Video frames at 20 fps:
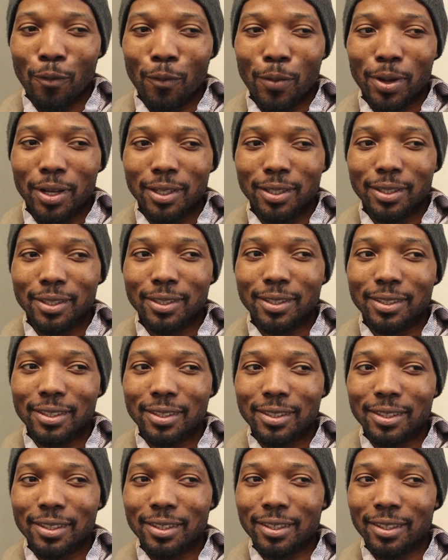well,
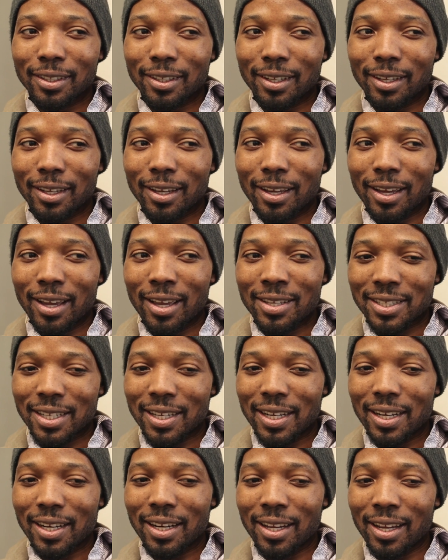it's
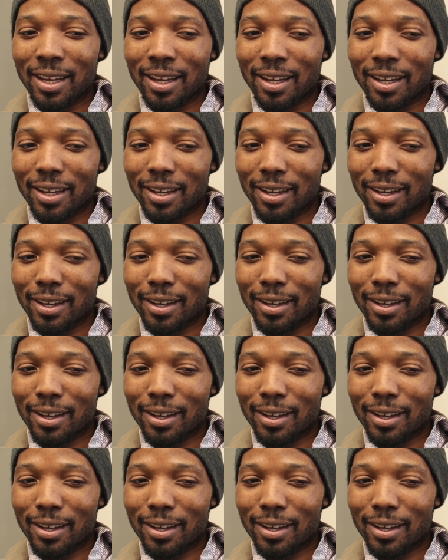sort of like